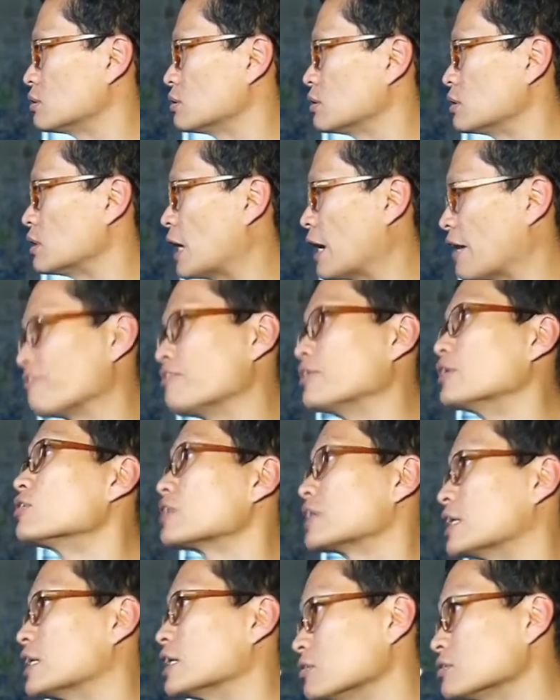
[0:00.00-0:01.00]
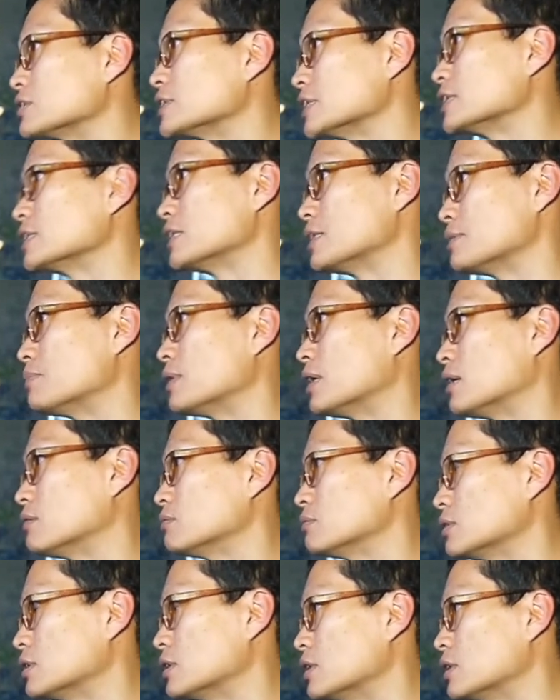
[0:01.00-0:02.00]
I feel guilty about,
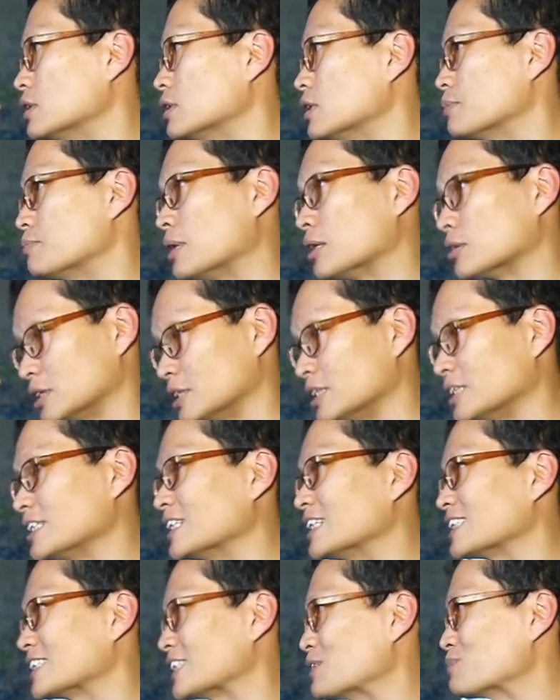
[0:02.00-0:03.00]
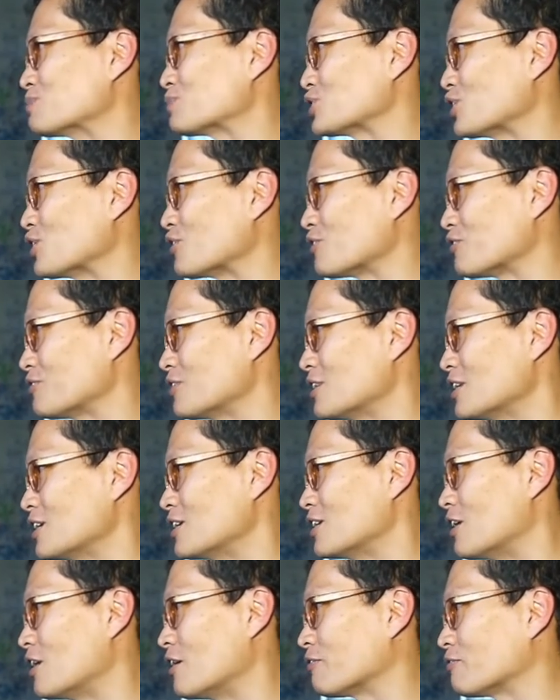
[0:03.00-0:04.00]
about it in terms of,
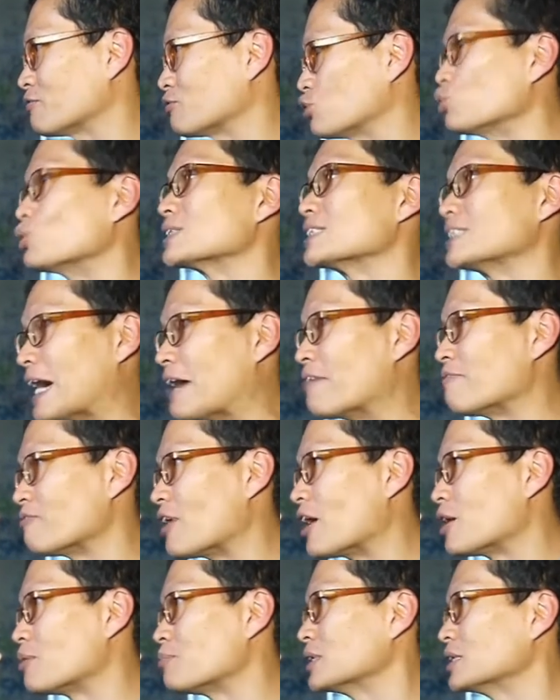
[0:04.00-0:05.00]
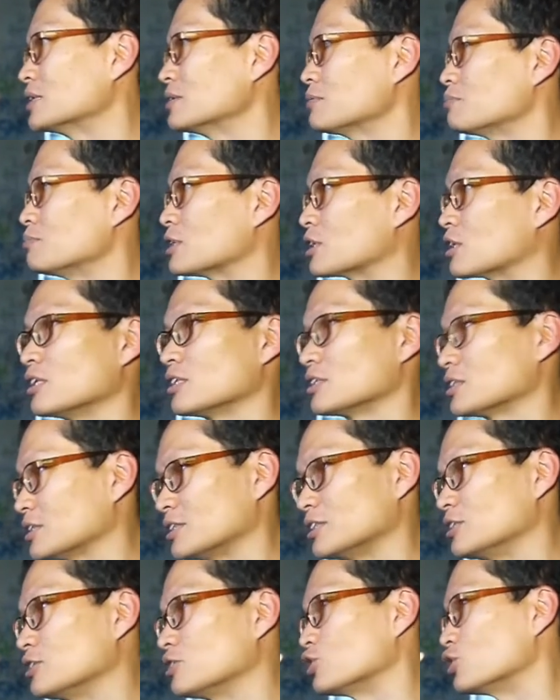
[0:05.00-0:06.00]
of towards the environment because,
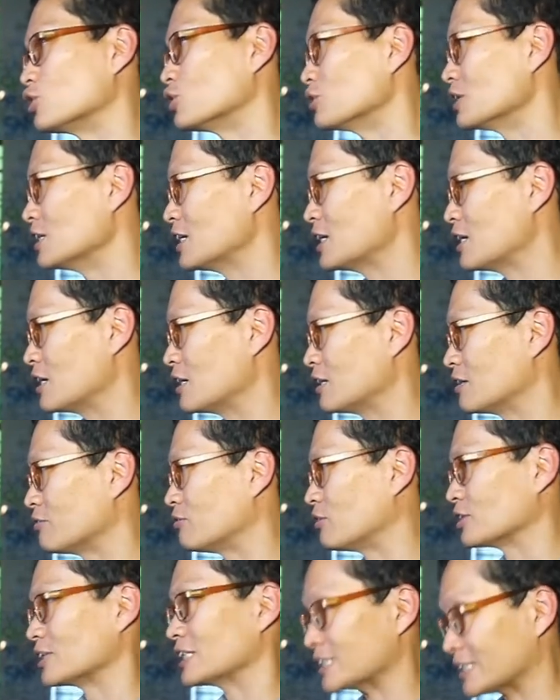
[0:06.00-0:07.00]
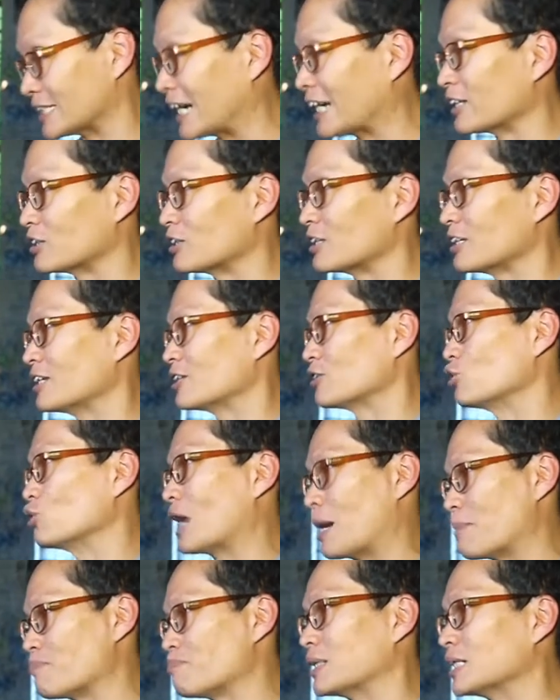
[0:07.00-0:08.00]
you know, for design to
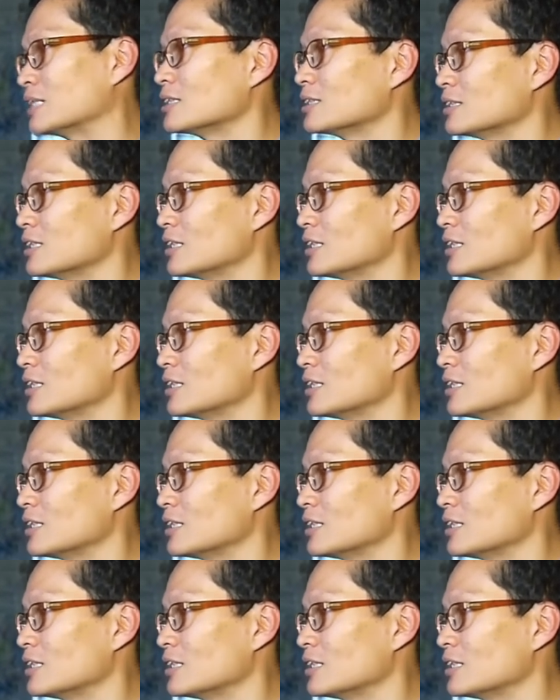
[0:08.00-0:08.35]
happen,